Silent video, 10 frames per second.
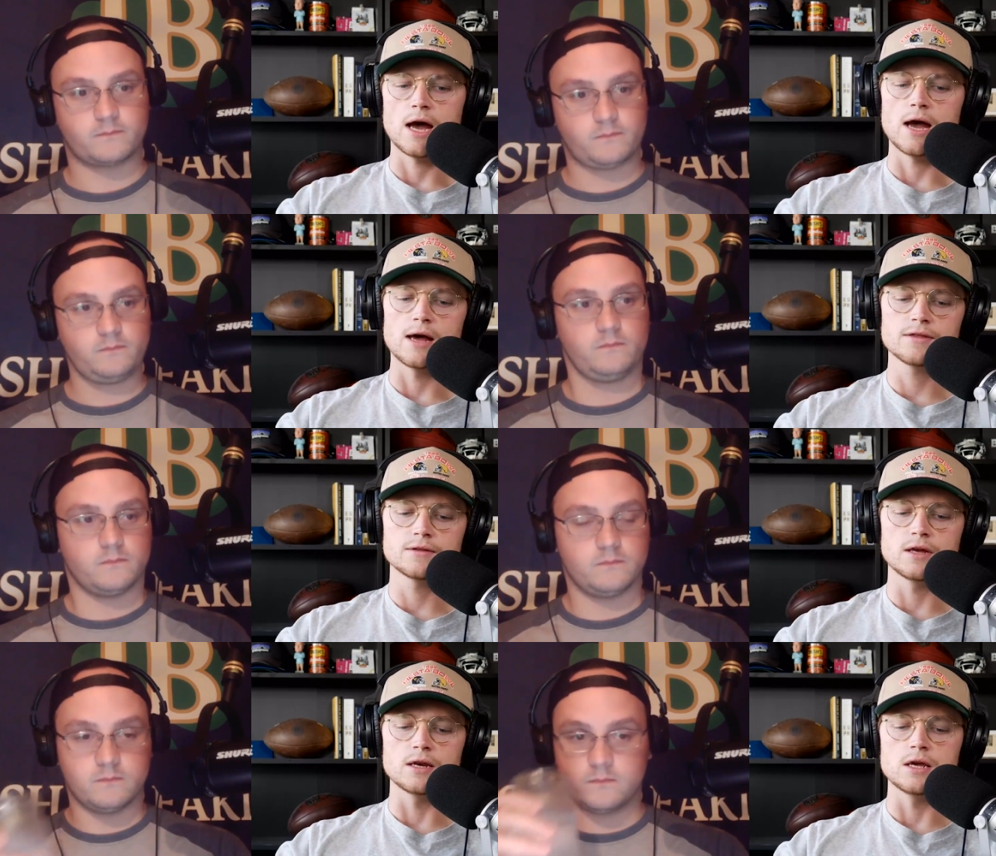Speaker 1: I, I thought
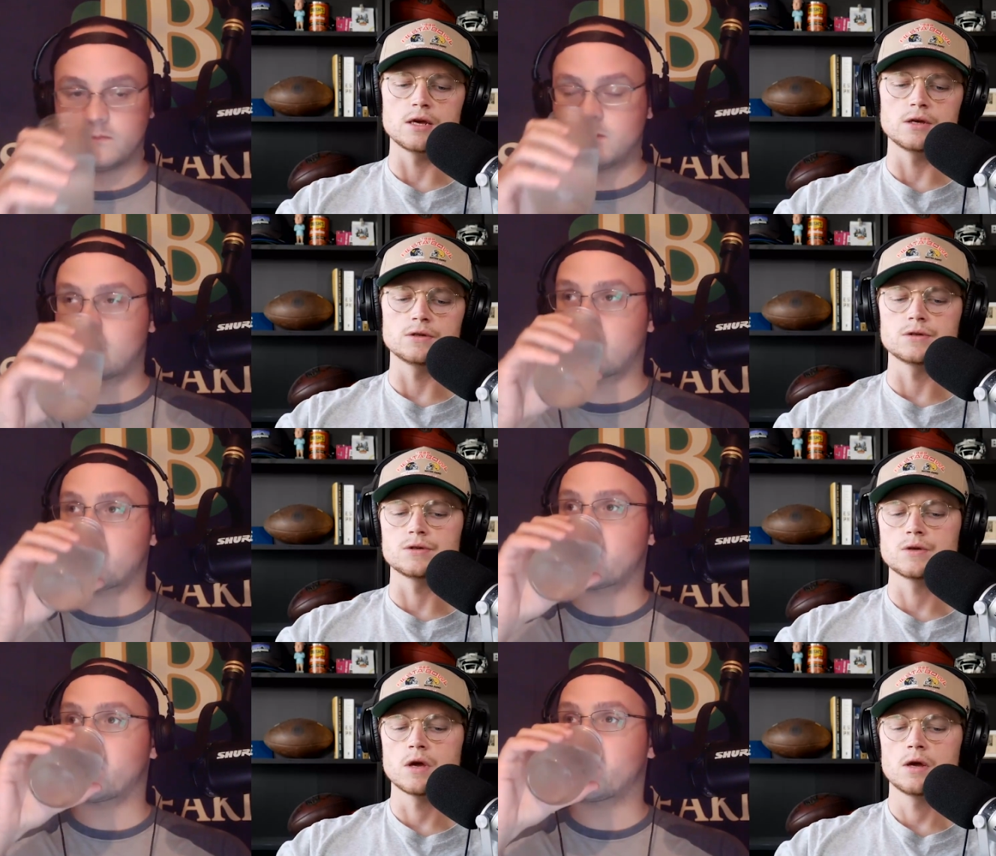that
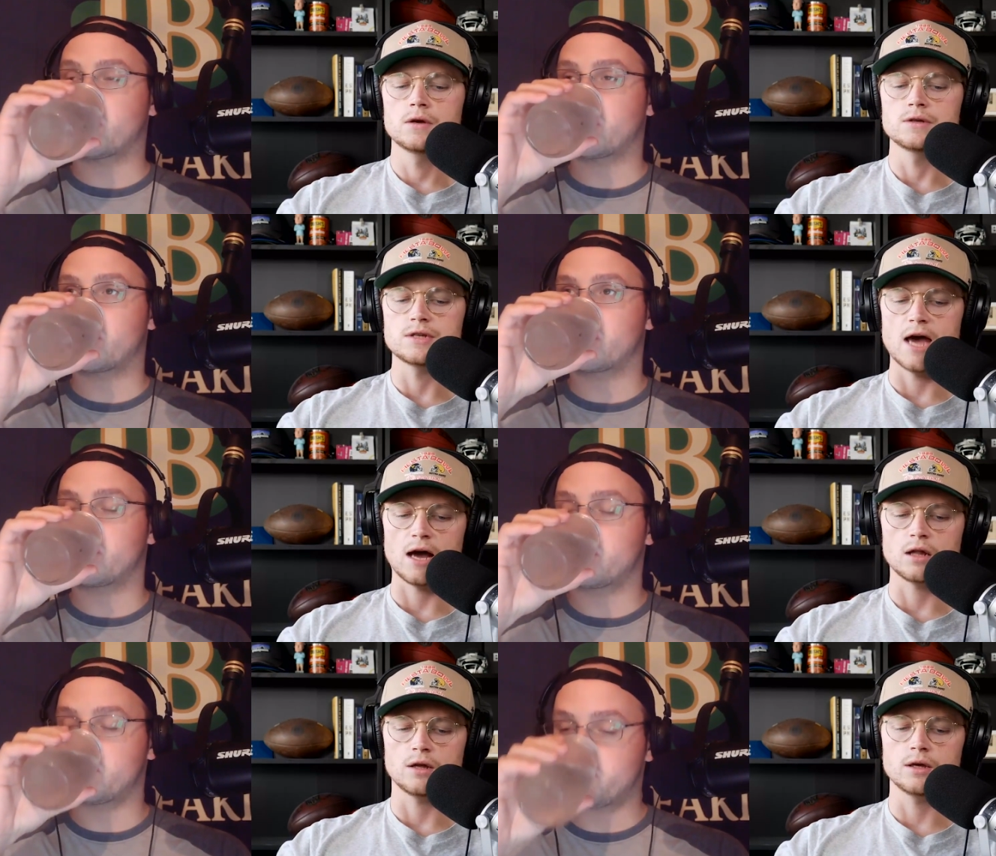his his
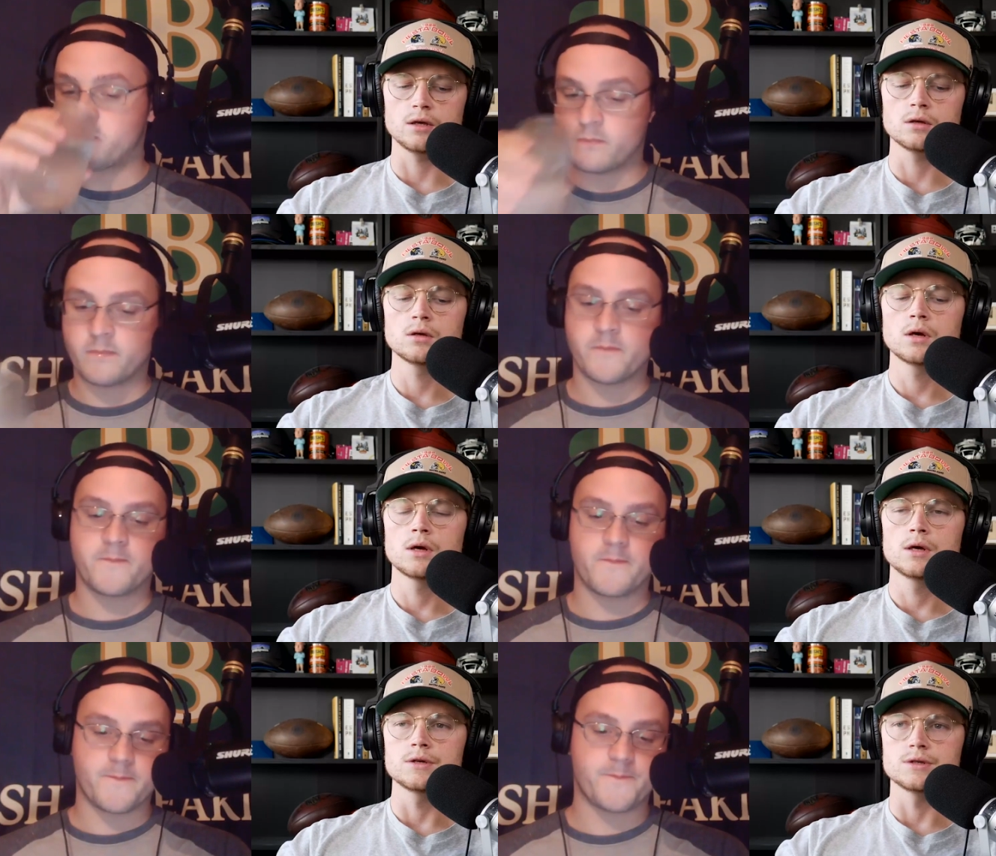tackling,
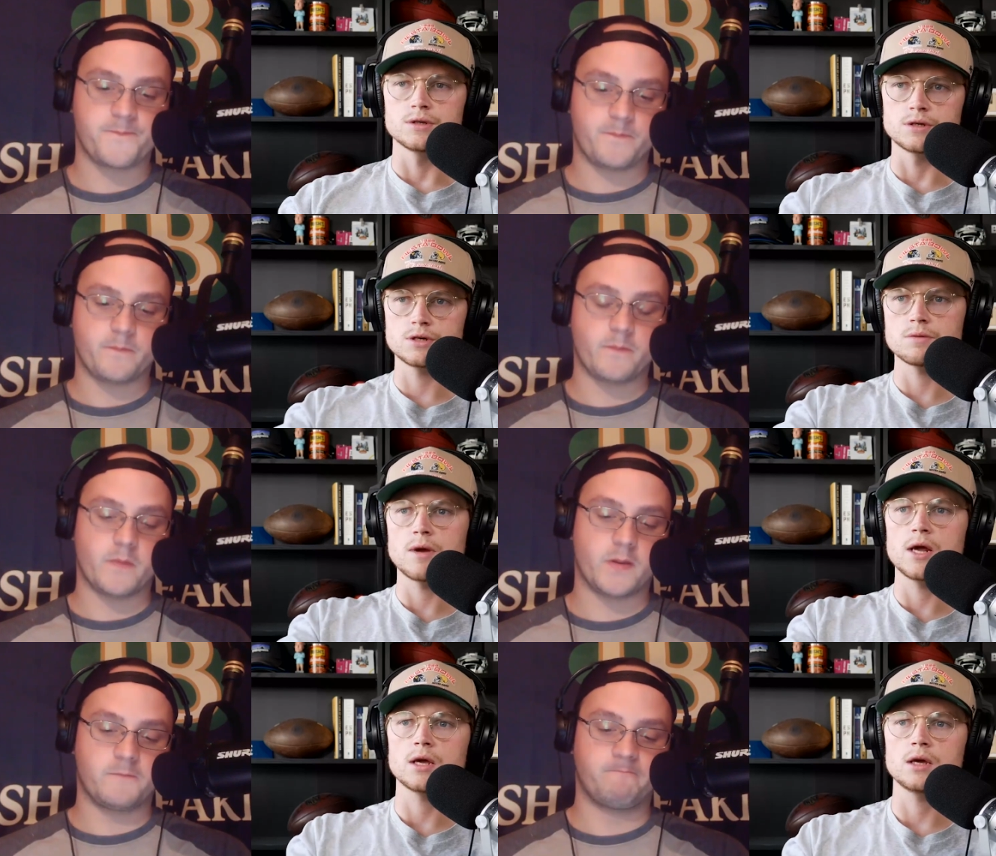his decision
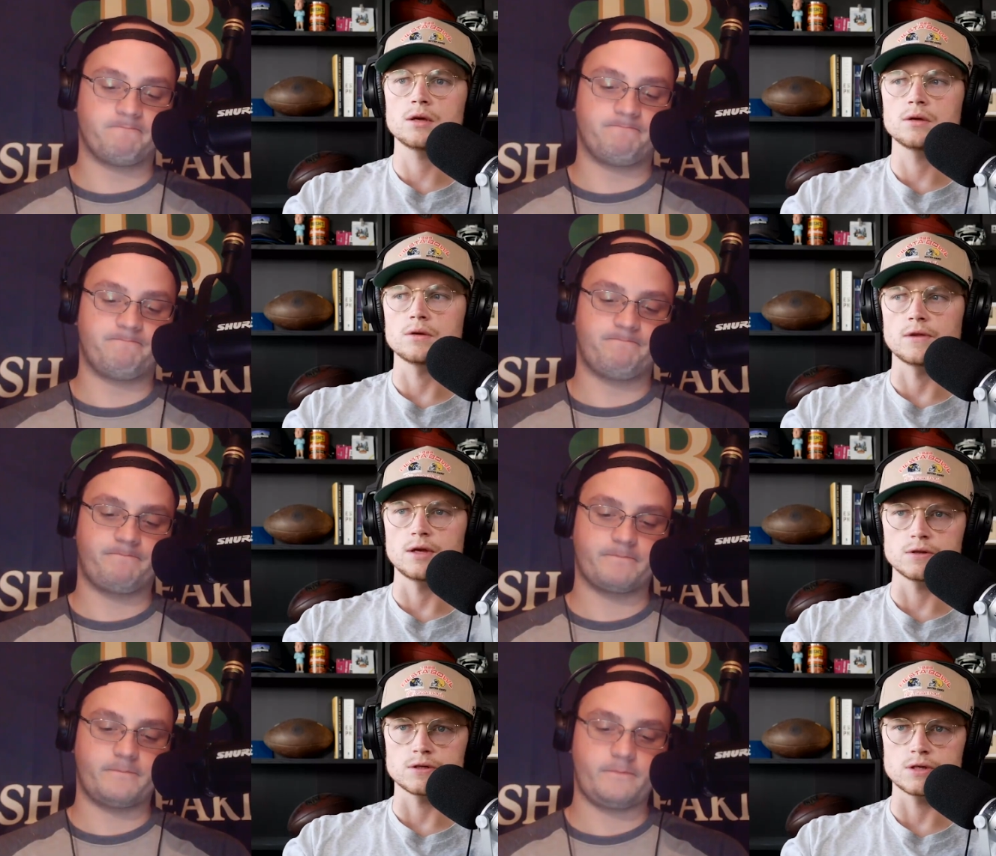making, the
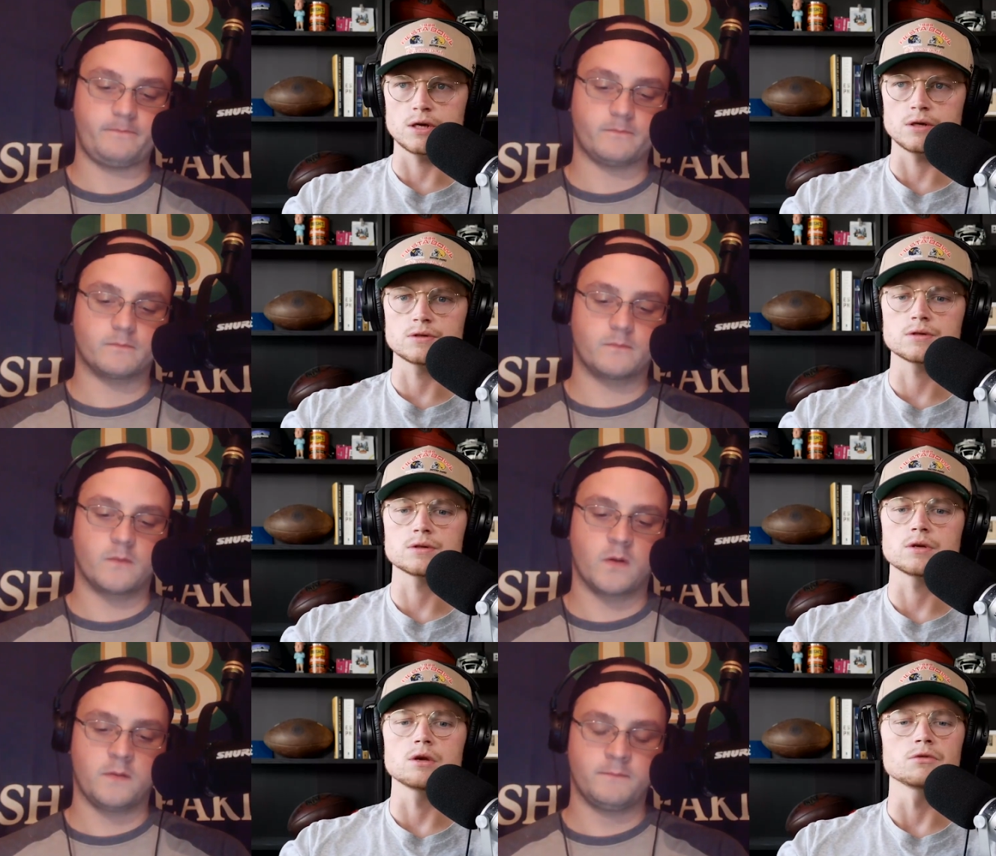
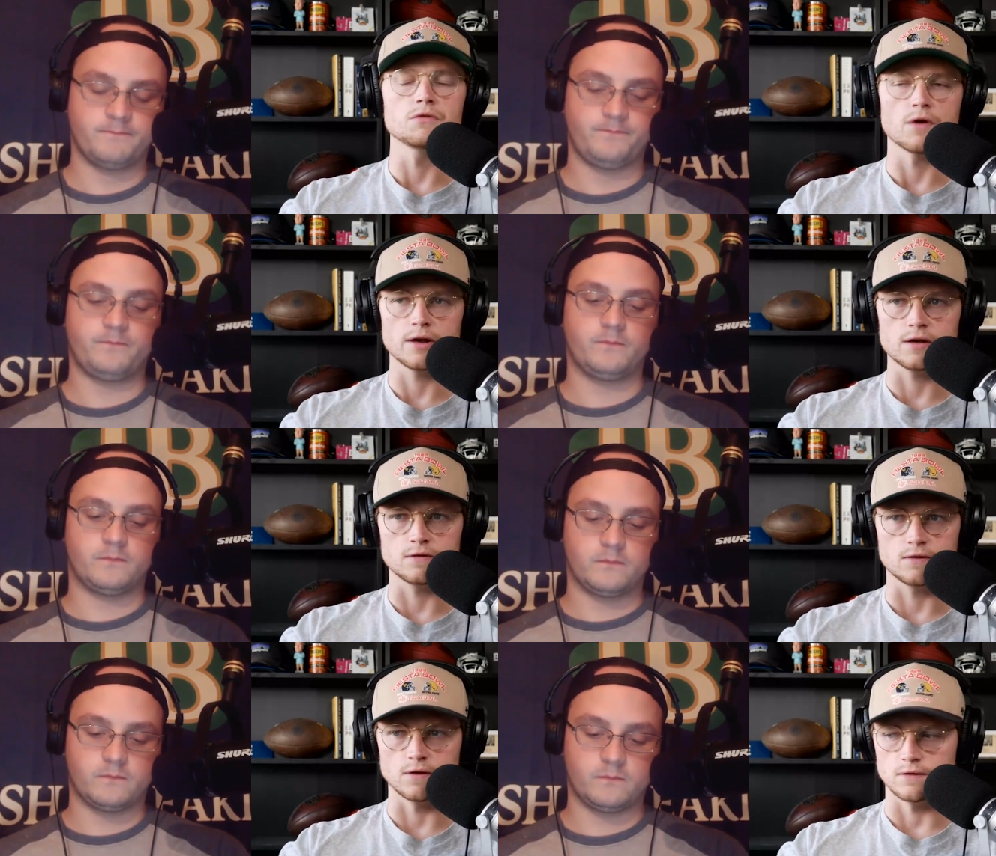instincts, it was very
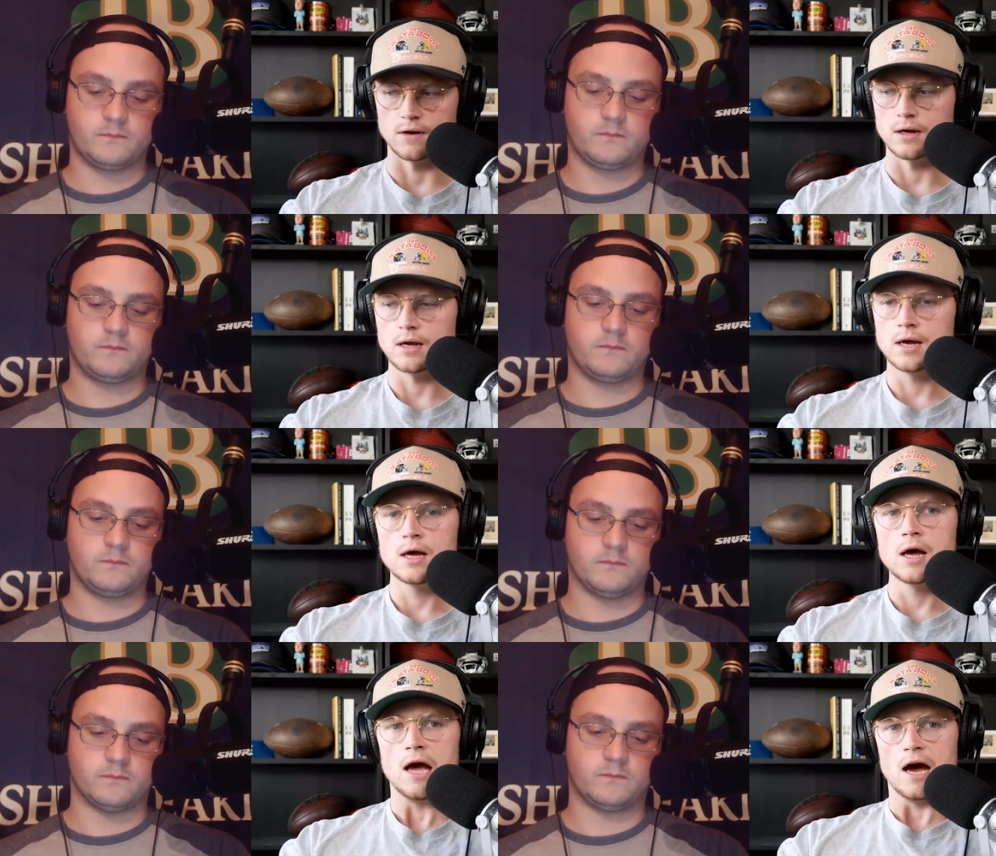consistent.
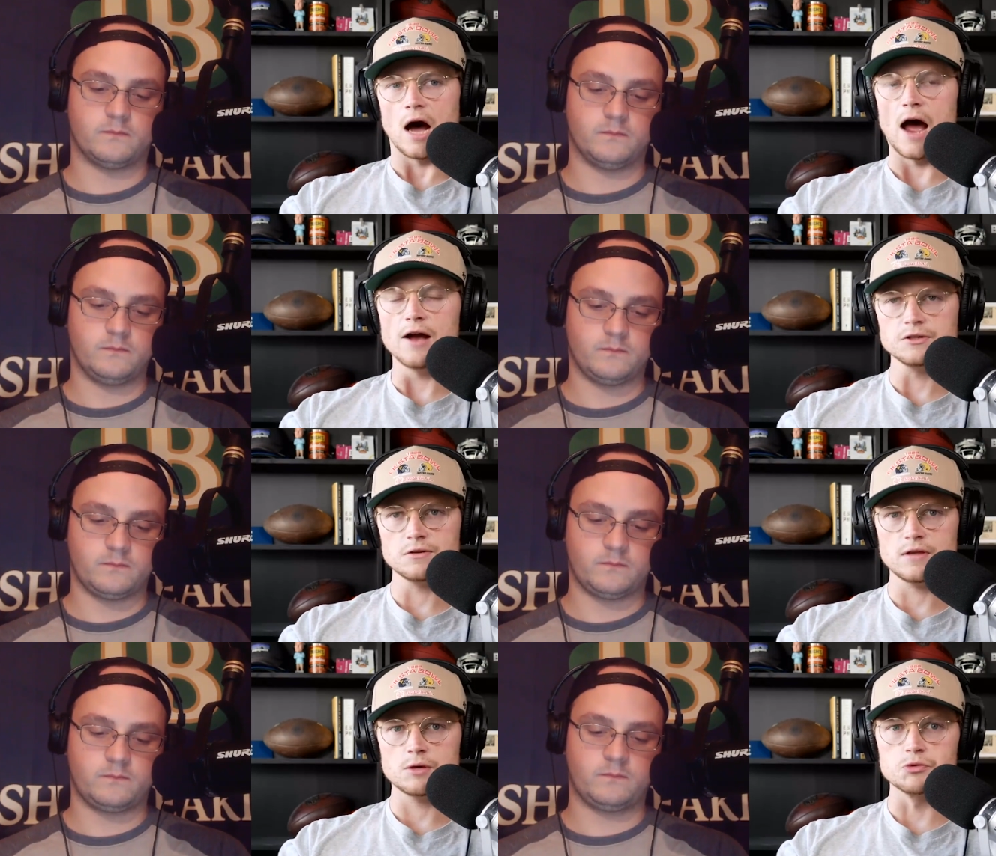I also
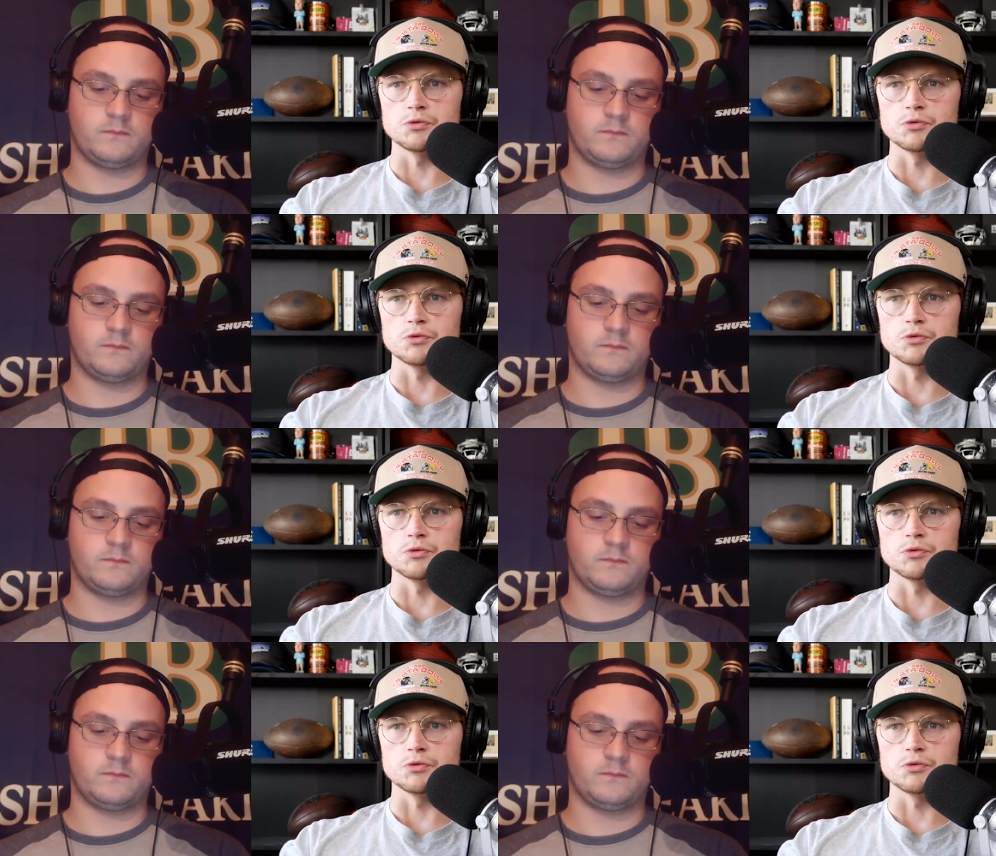think he was